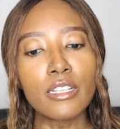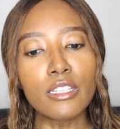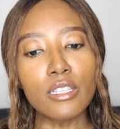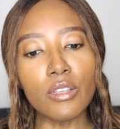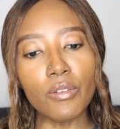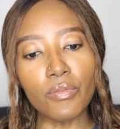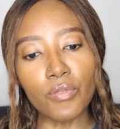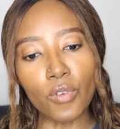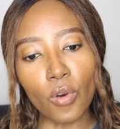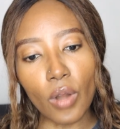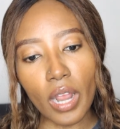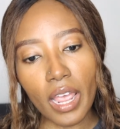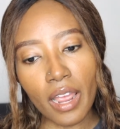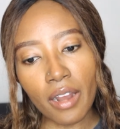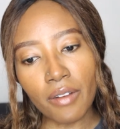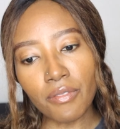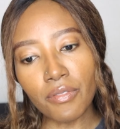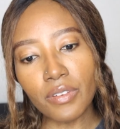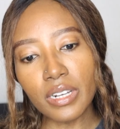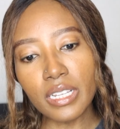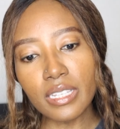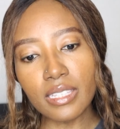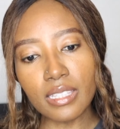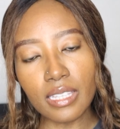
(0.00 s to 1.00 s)
So for
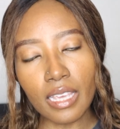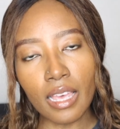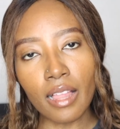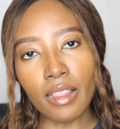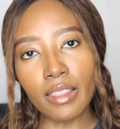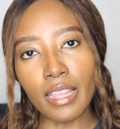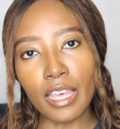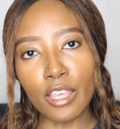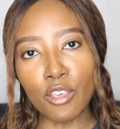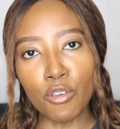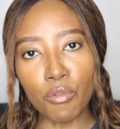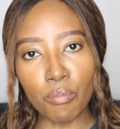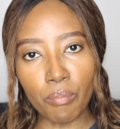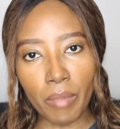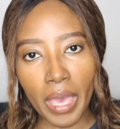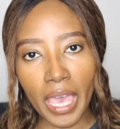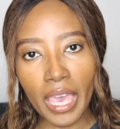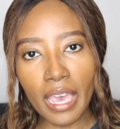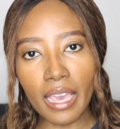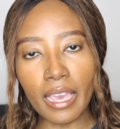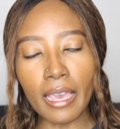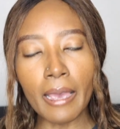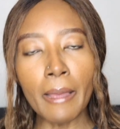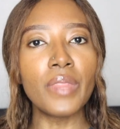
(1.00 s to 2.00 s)
every sale that you
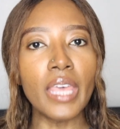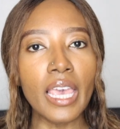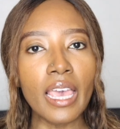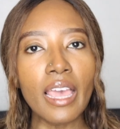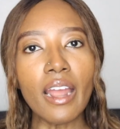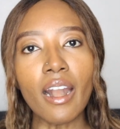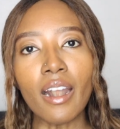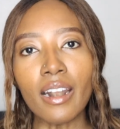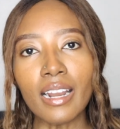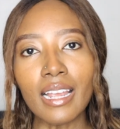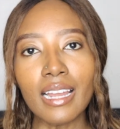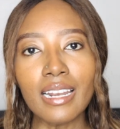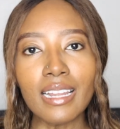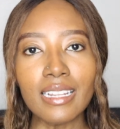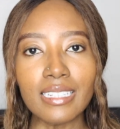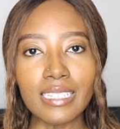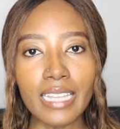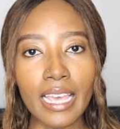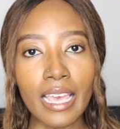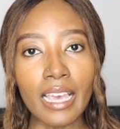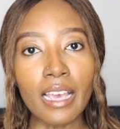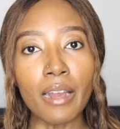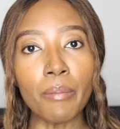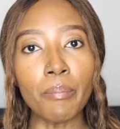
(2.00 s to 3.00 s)
make, they are gonna
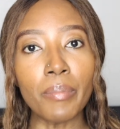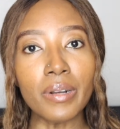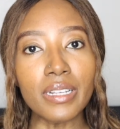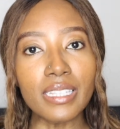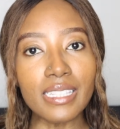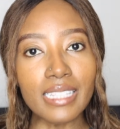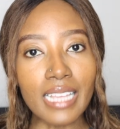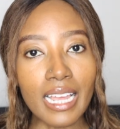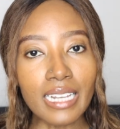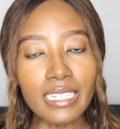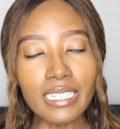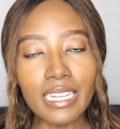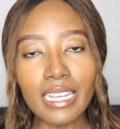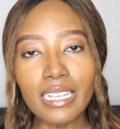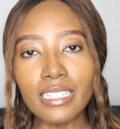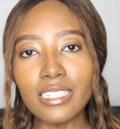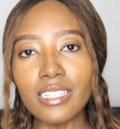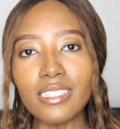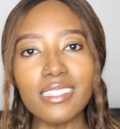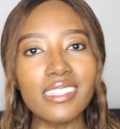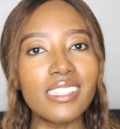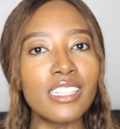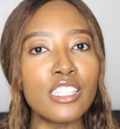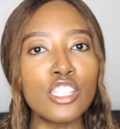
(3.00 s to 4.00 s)
take a percentage
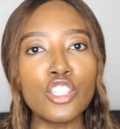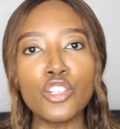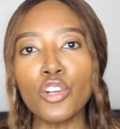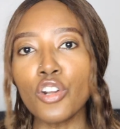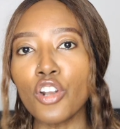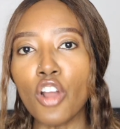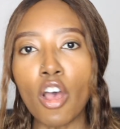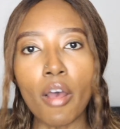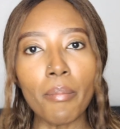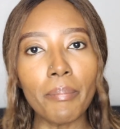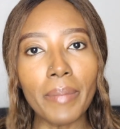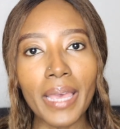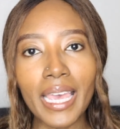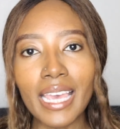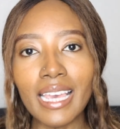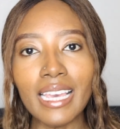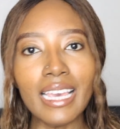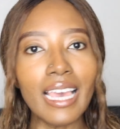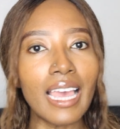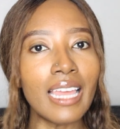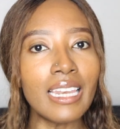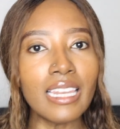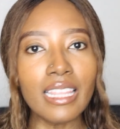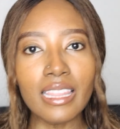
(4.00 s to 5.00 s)
since you're not
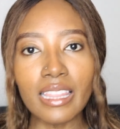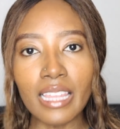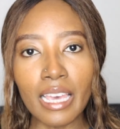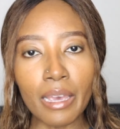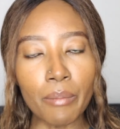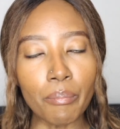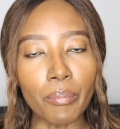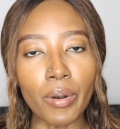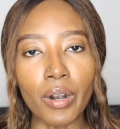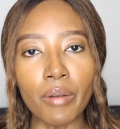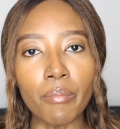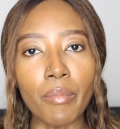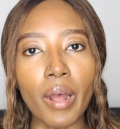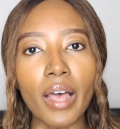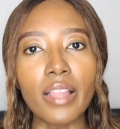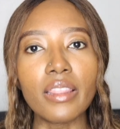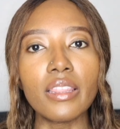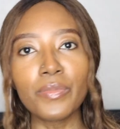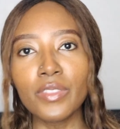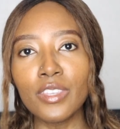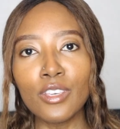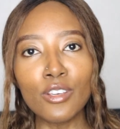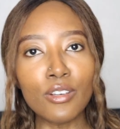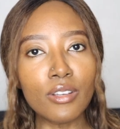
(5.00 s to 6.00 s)
paying anything per
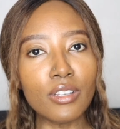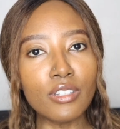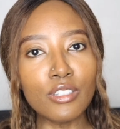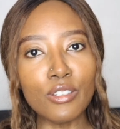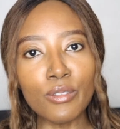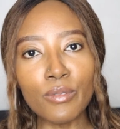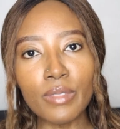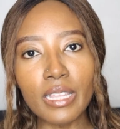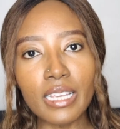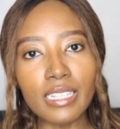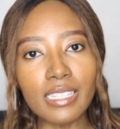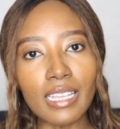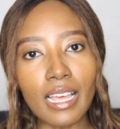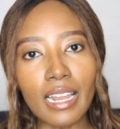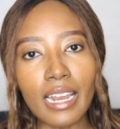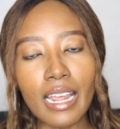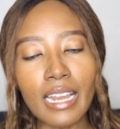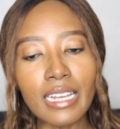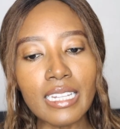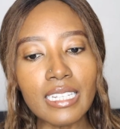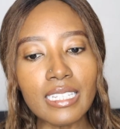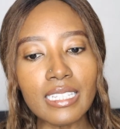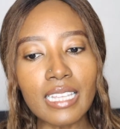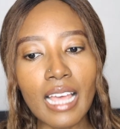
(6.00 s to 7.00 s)
month. You can do this at
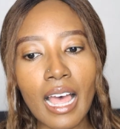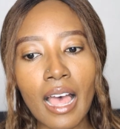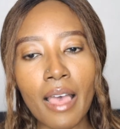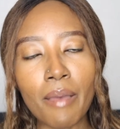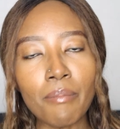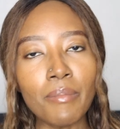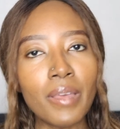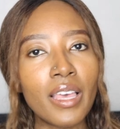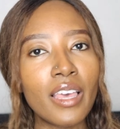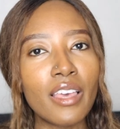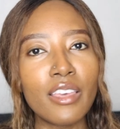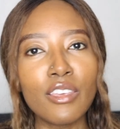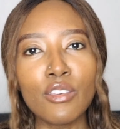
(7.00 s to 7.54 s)
any time.